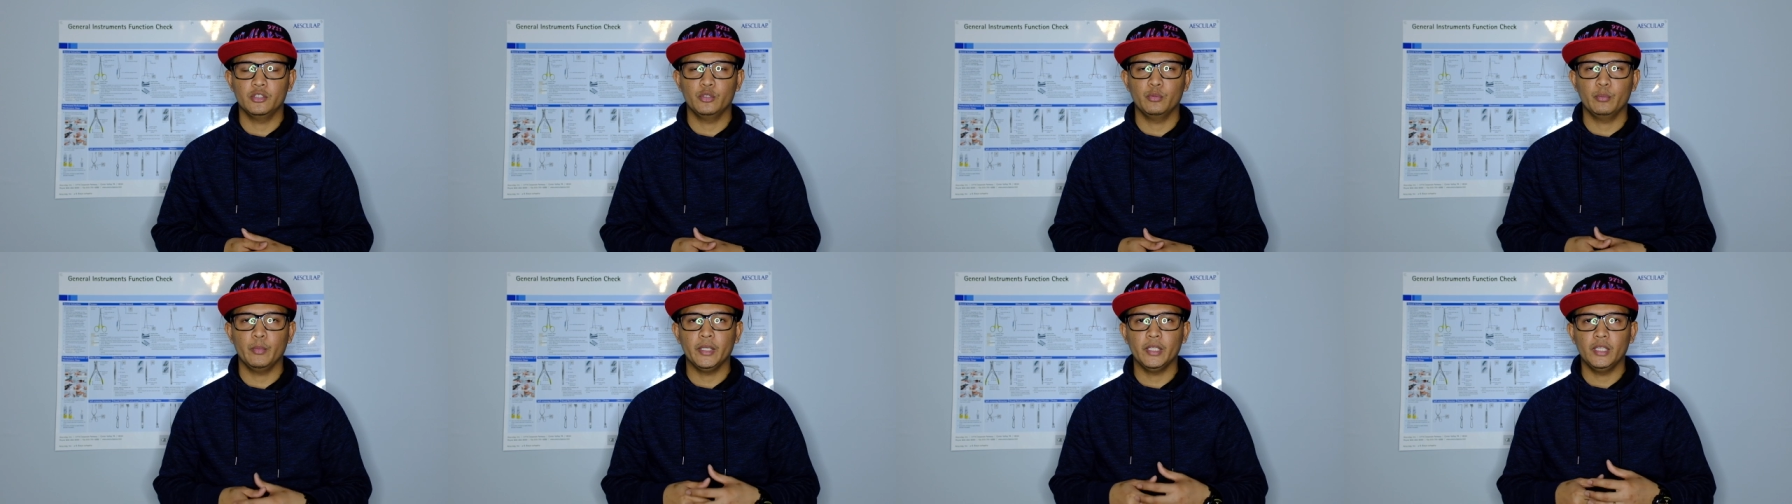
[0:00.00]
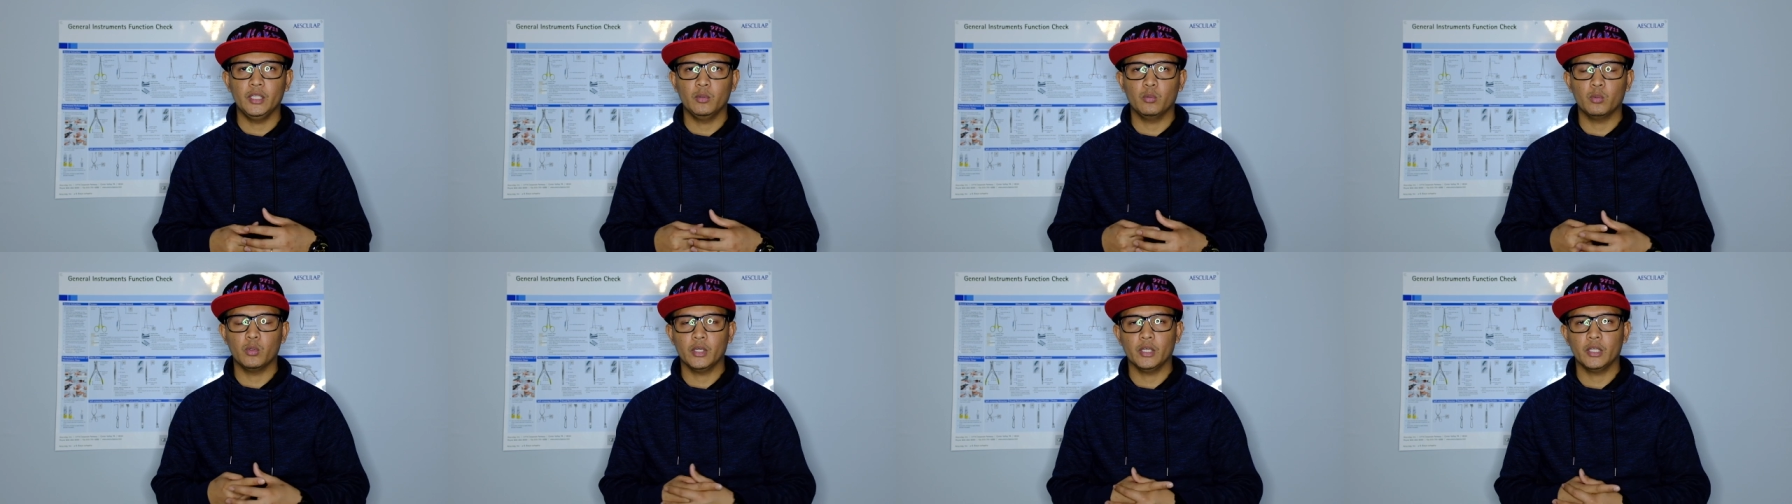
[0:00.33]
you
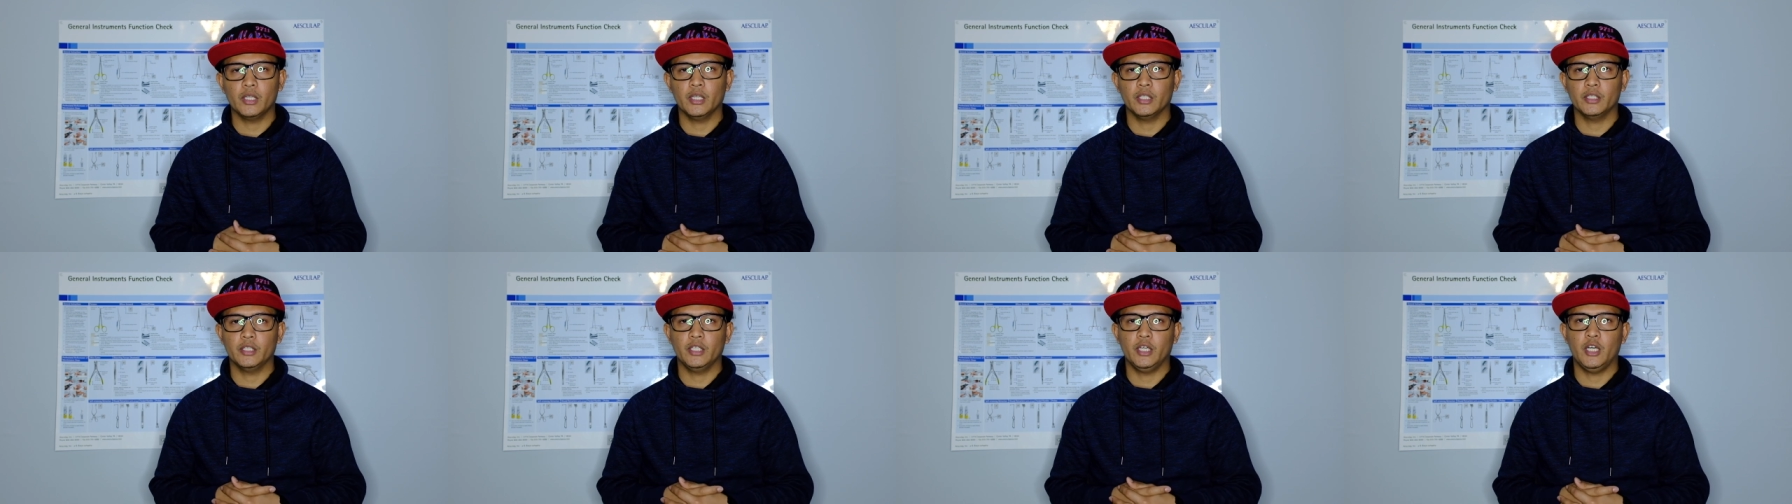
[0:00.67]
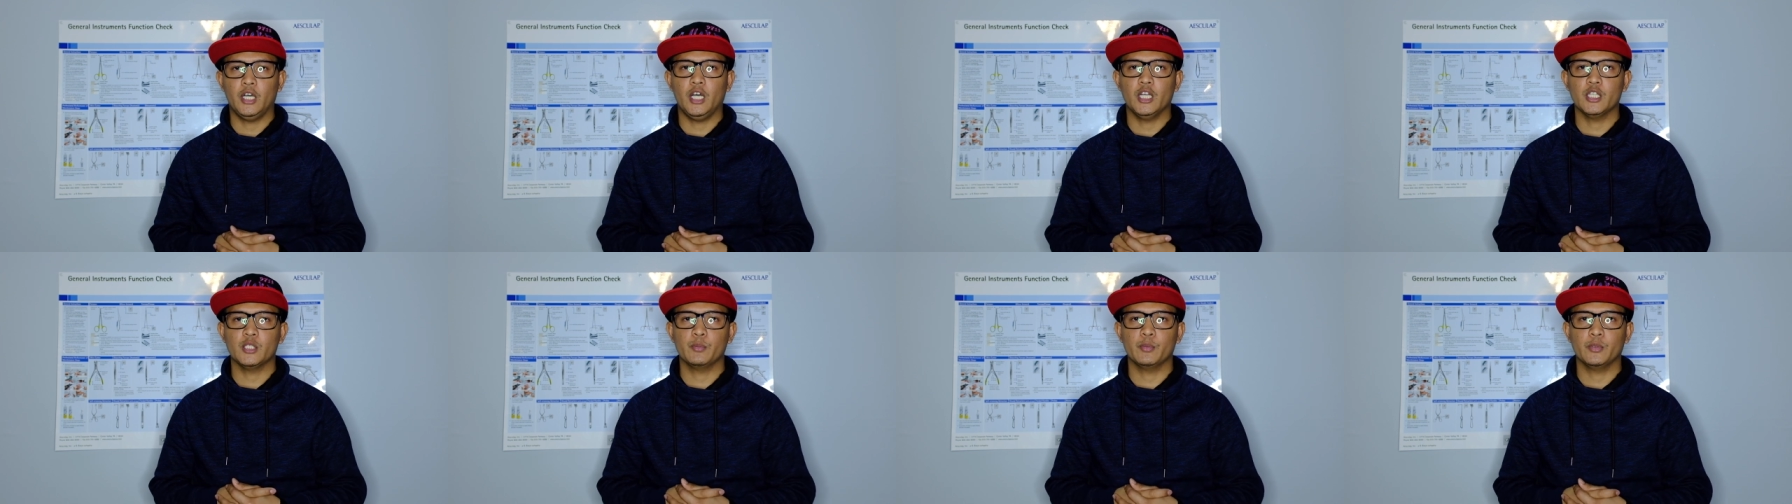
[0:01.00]
mainly work at the
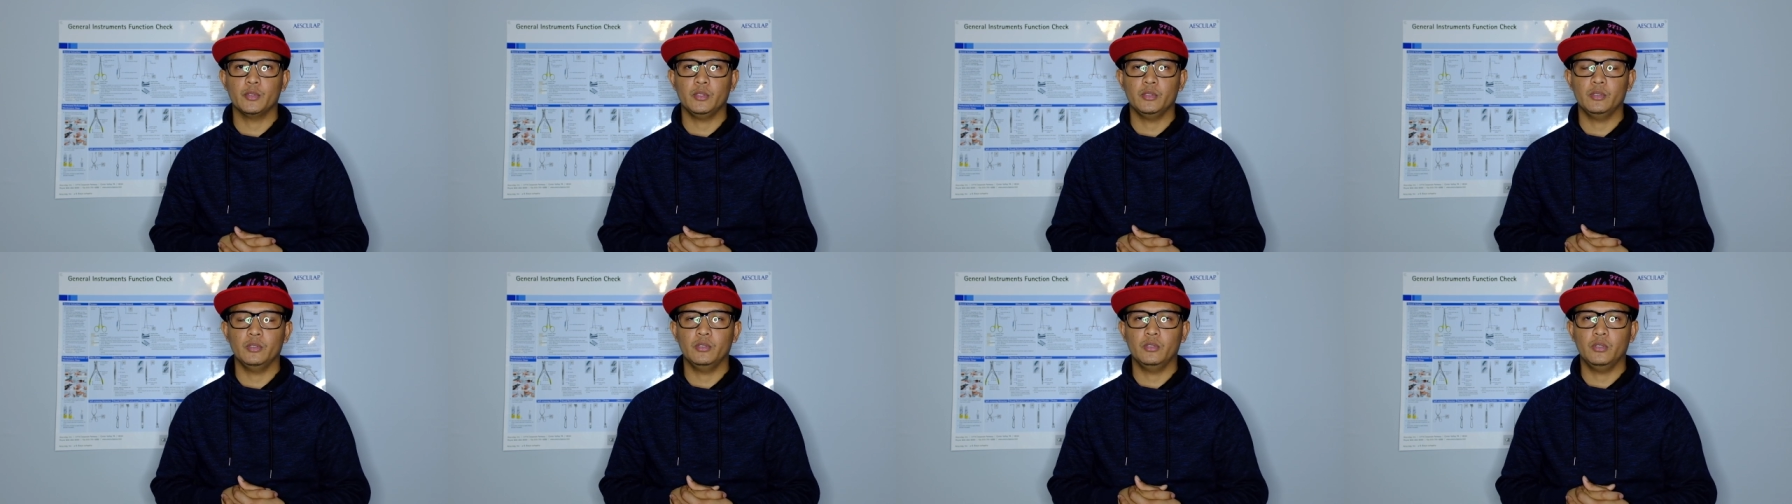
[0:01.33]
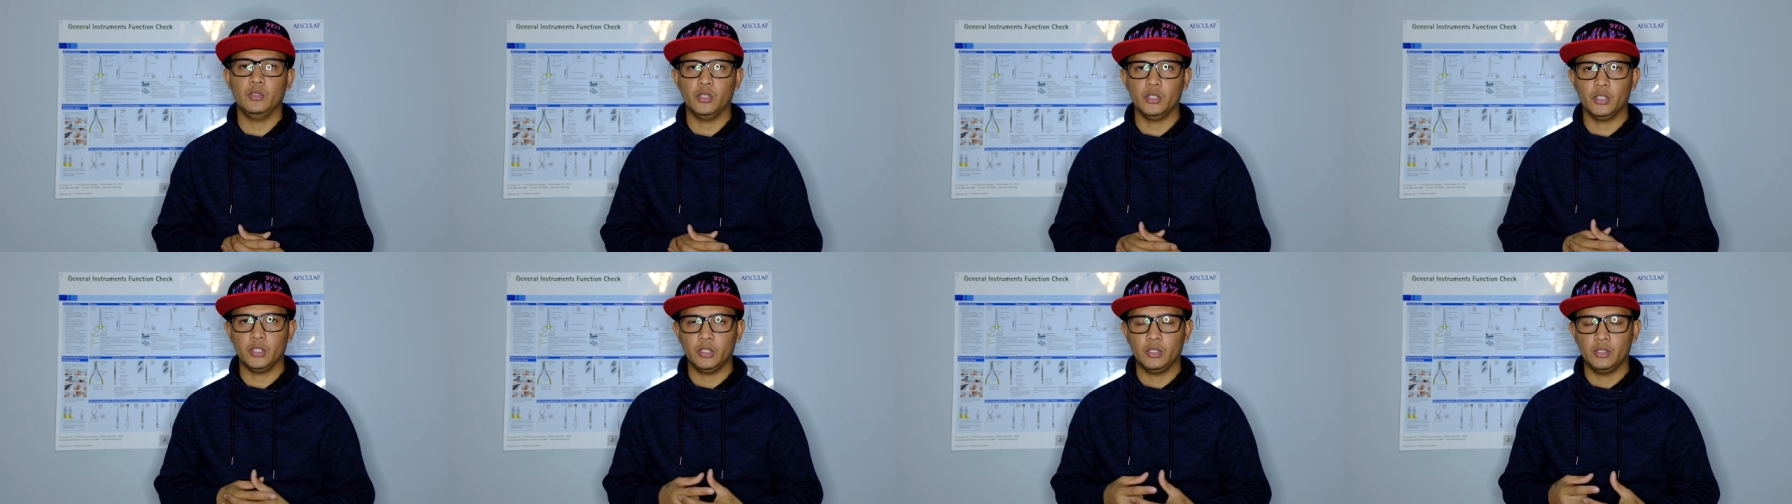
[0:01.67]
hospital,
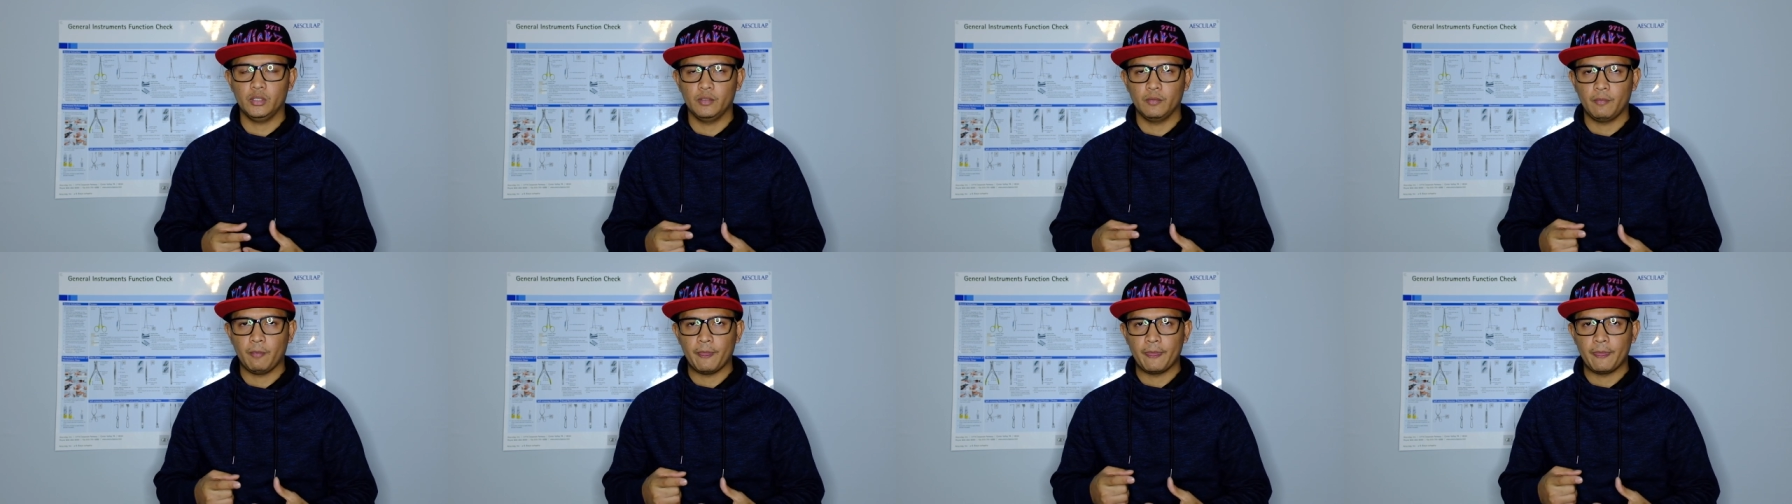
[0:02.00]
or